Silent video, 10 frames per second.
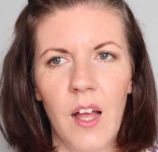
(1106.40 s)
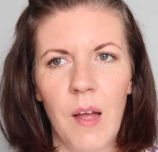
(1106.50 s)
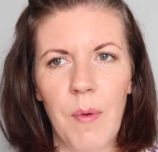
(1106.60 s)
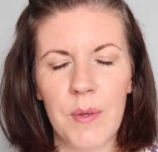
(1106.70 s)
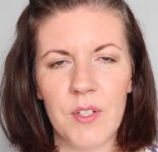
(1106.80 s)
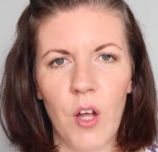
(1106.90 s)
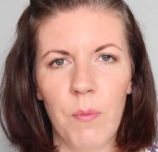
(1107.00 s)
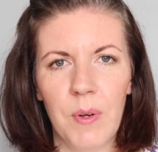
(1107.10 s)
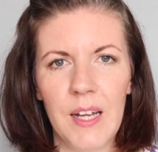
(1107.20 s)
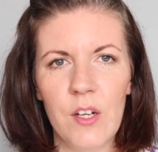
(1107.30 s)
I was a
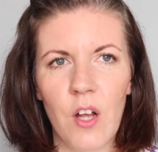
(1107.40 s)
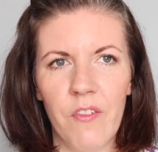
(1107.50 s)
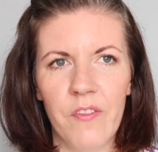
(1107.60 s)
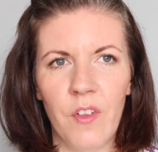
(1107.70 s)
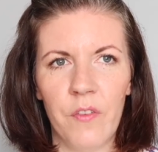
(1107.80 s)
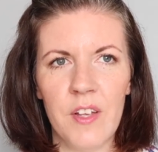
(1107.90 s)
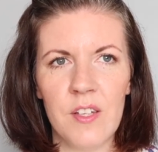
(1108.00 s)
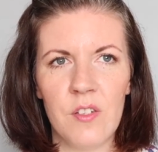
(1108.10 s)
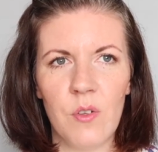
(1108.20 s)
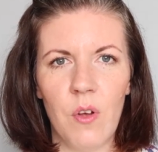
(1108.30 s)
complete
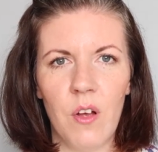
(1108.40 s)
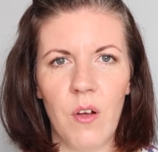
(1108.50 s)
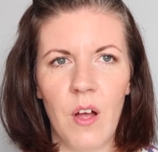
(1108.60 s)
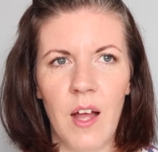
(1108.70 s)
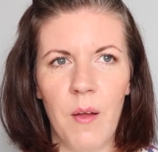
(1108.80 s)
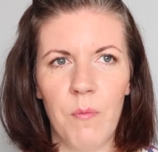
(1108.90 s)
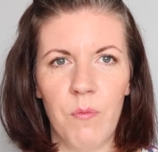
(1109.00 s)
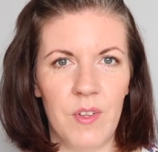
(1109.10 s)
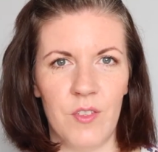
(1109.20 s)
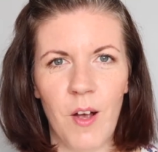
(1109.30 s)
novice
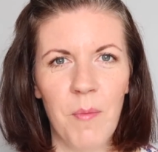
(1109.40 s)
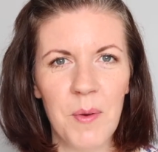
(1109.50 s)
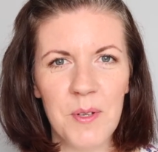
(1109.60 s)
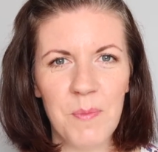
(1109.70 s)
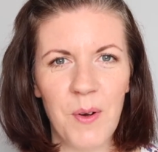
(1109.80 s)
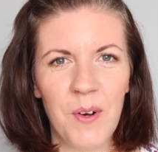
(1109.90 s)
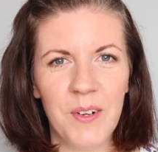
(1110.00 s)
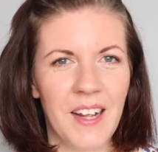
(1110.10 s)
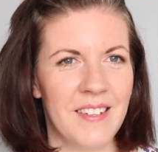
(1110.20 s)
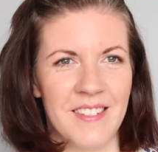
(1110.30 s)
when Tommy was
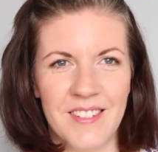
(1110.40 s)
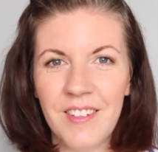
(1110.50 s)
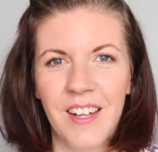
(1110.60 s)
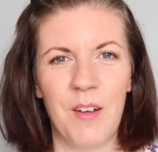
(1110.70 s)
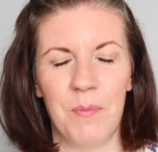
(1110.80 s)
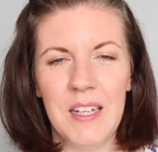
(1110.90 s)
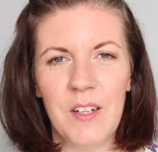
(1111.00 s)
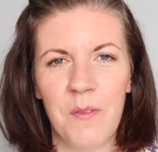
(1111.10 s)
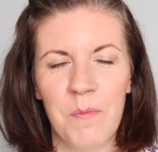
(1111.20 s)
born, and still a complete